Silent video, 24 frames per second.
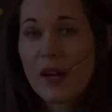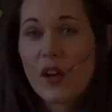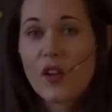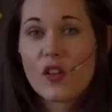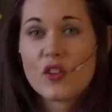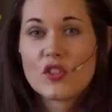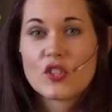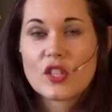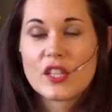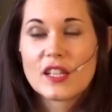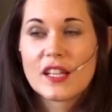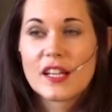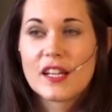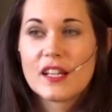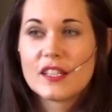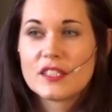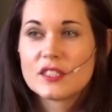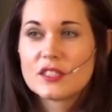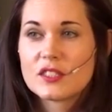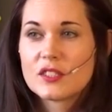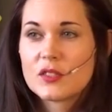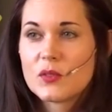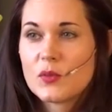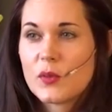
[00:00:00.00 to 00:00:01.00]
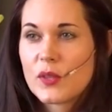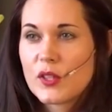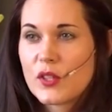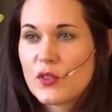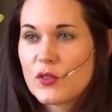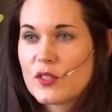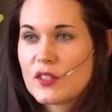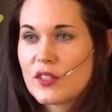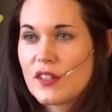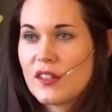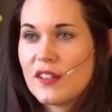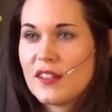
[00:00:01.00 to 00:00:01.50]
If you liked this video,
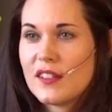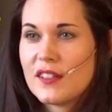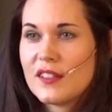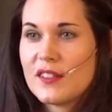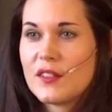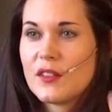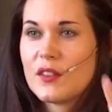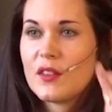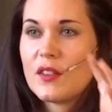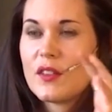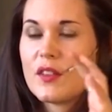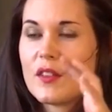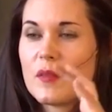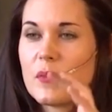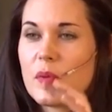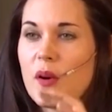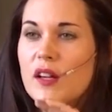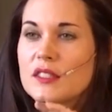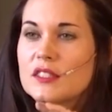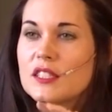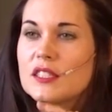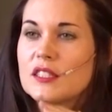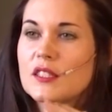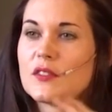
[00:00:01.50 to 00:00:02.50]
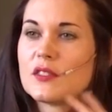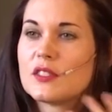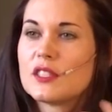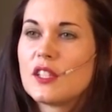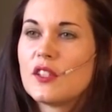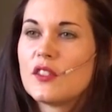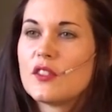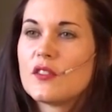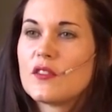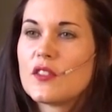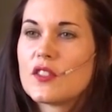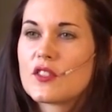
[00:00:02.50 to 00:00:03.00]
be sure to hit the like
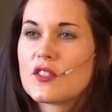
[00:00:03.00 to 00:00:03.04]
button,